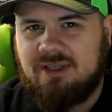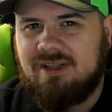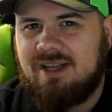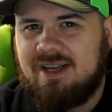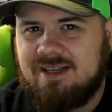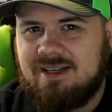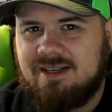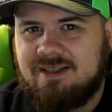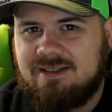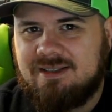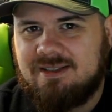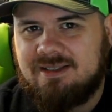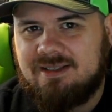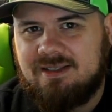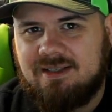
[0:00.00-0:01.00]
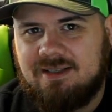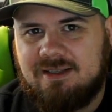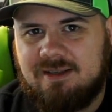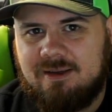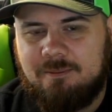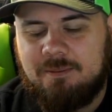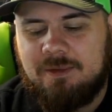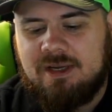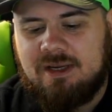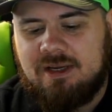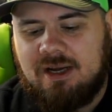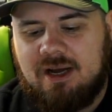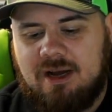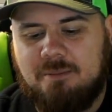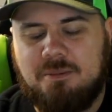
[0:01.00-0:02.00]
like to see them
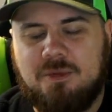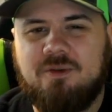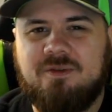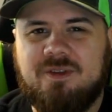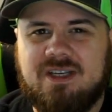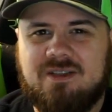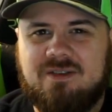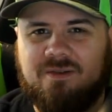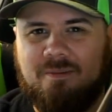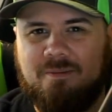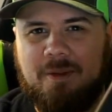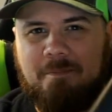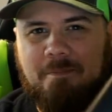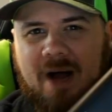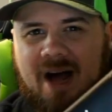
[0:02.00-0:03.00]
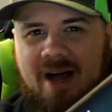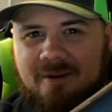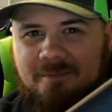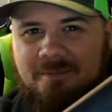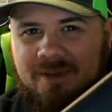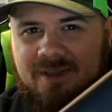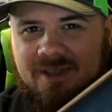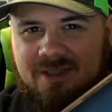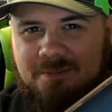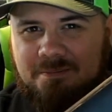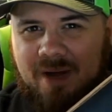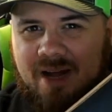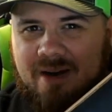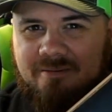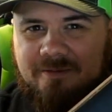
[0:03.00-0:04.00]
move these from the bottom, because
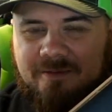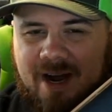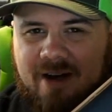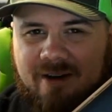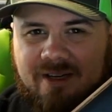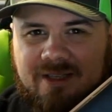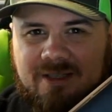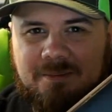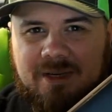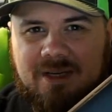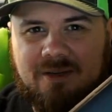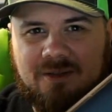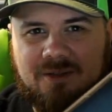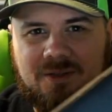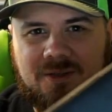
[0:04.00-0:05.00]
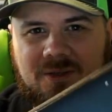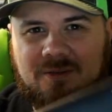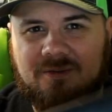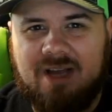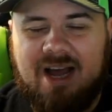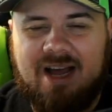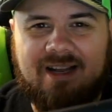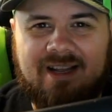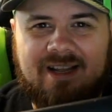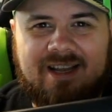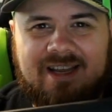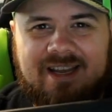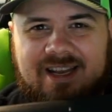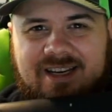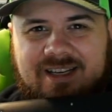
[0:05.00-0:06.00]
bottom firing speakers, so you've got
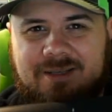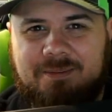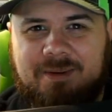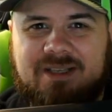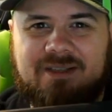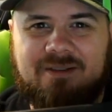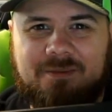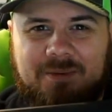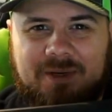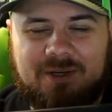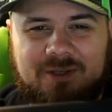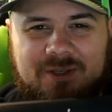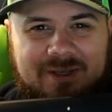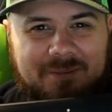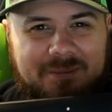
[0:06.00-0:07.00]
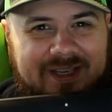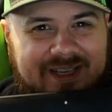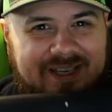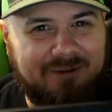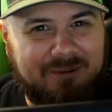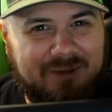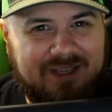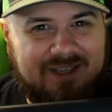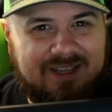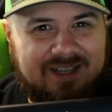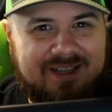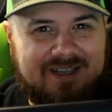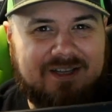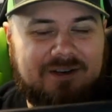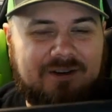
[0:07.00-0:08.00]
inexpensive speakers to begin with,
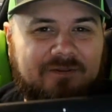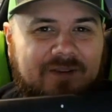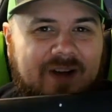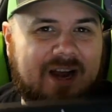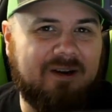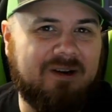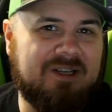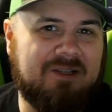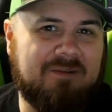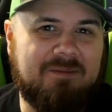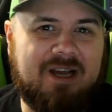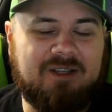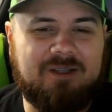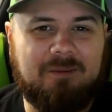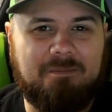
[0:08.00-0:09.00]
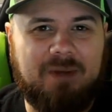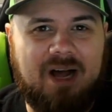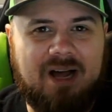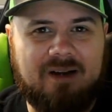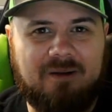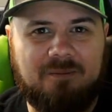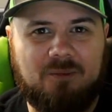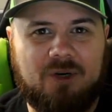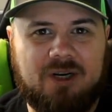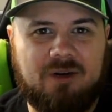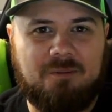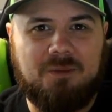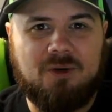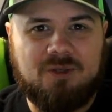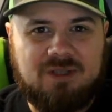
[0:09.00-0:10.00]
and then you're firing them out the bottom where
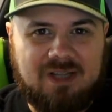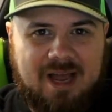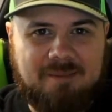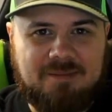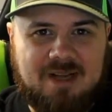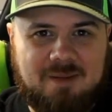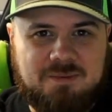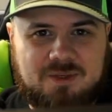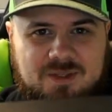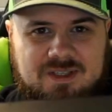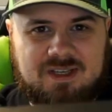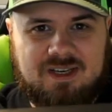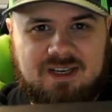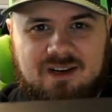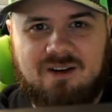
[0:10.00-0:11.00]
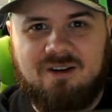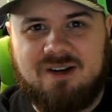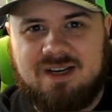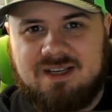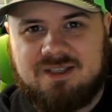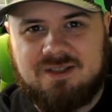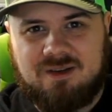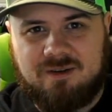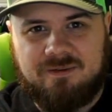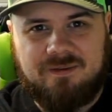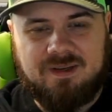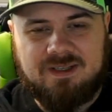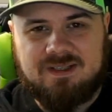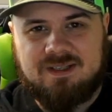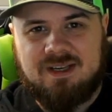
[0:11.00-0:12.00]
most laptops are sitting on a
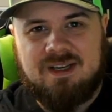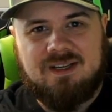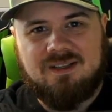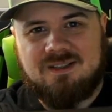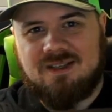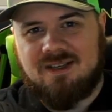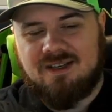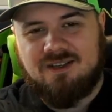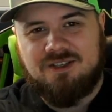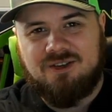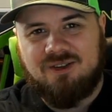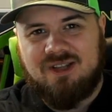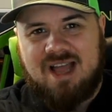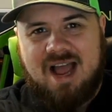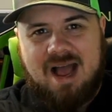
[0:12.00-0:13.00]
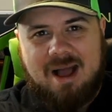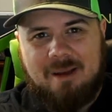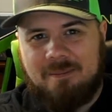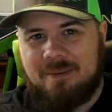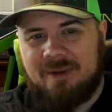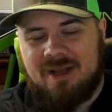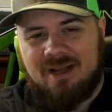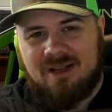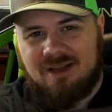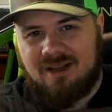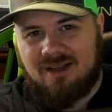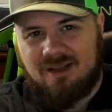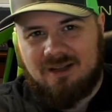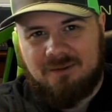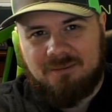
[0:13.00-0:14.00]
surface, sitting on your lap,
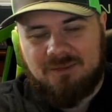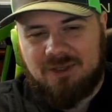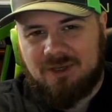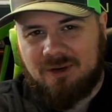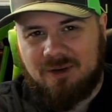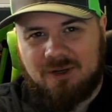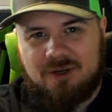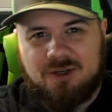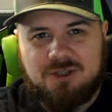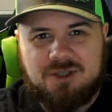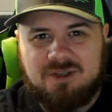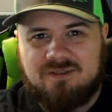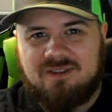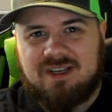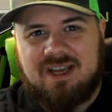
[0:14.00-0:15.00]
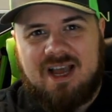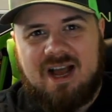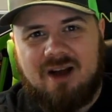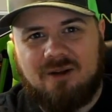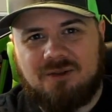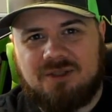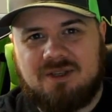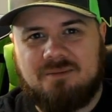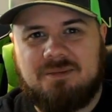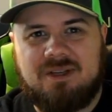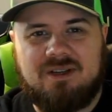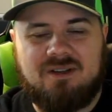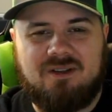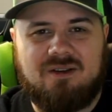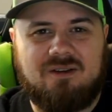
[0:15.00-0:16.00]
a cushion of the couch,
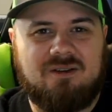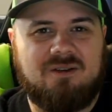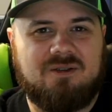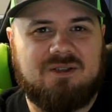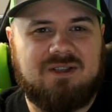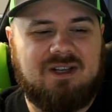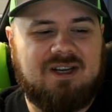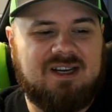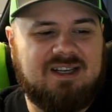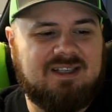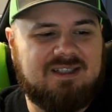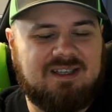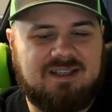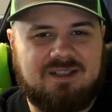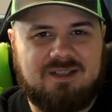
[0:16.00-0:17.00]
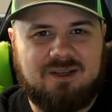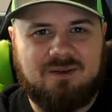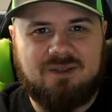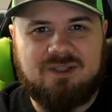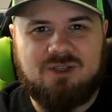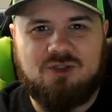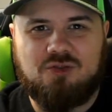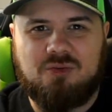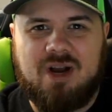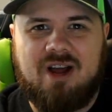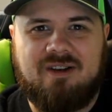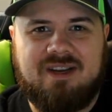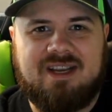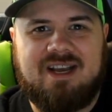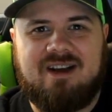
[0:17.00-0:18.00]
something along those lines. And so it's
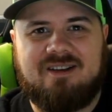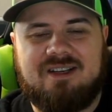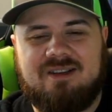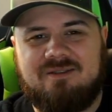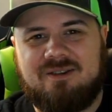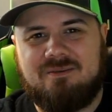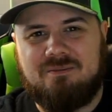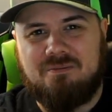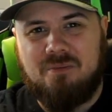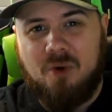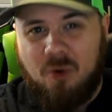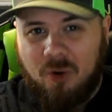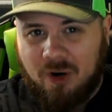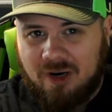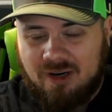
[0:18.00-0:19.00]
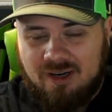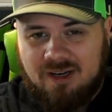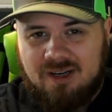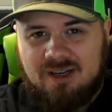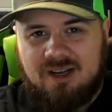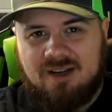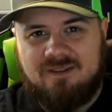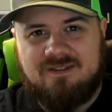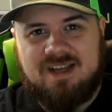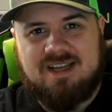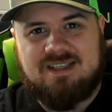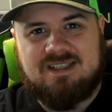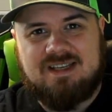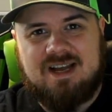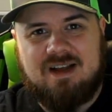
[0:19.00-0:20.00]
drowning out even more of that
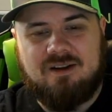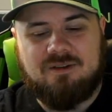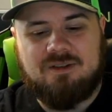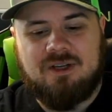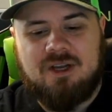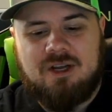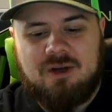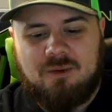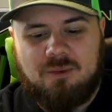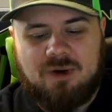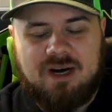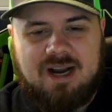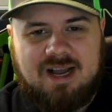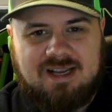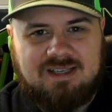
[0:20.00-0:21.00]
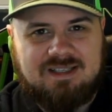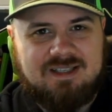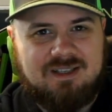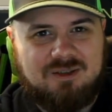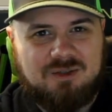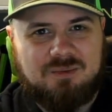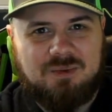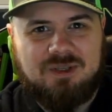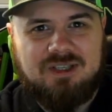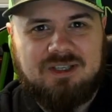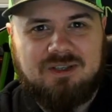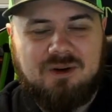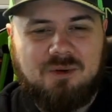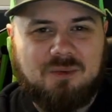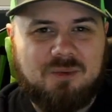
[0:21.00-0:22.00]
sound. Whereas there's really
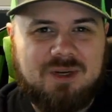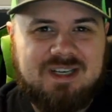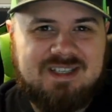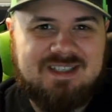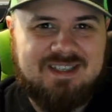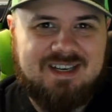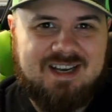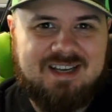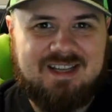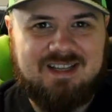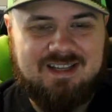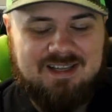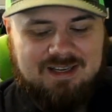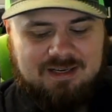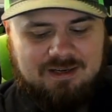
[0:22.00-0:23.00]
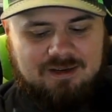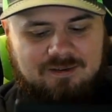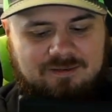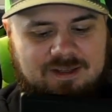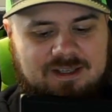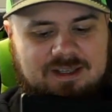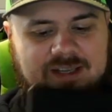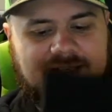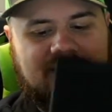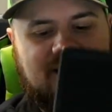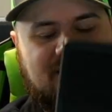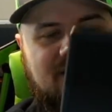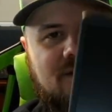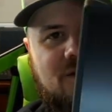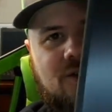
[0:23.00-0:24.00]
no reason I can think of that they
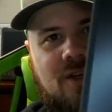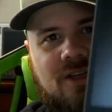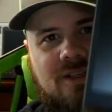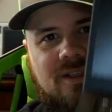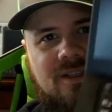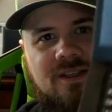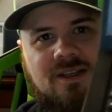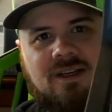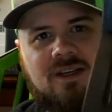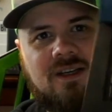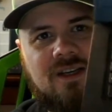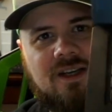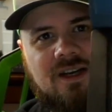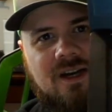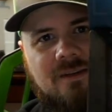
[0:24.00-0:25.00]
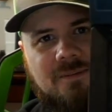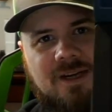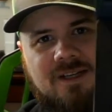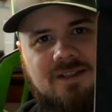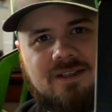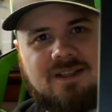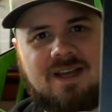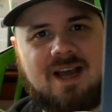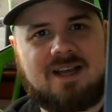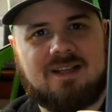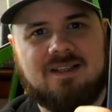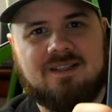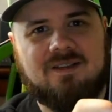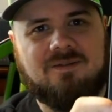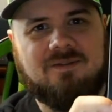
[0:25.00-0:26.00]
didn't just, and I might just hack
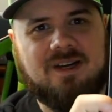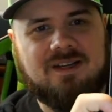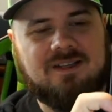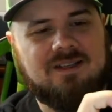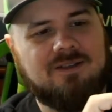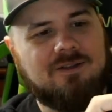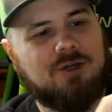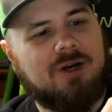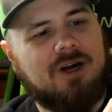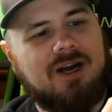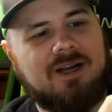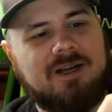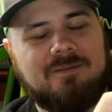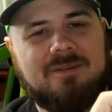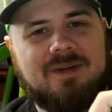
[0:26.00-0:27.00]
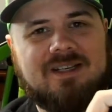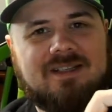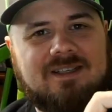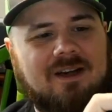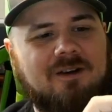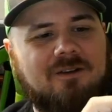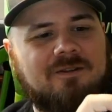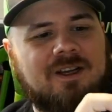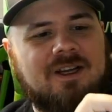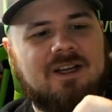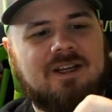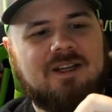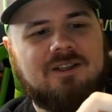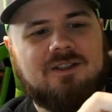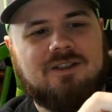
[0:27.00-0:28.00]
this device and try it myself,
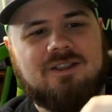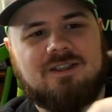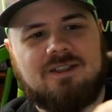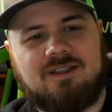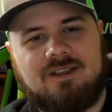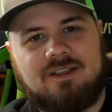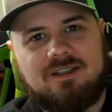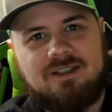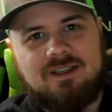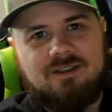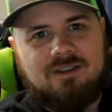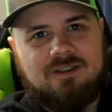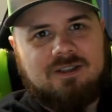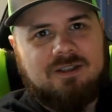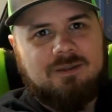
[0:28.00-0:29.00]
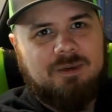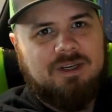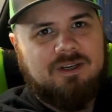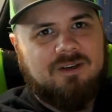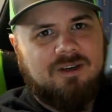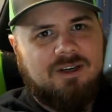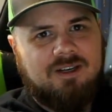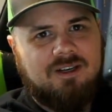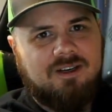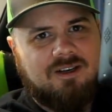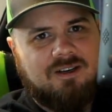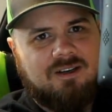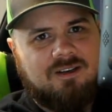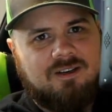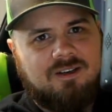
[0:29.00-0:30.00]
just because here's the speaker
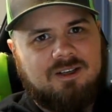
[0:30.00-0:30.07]
here.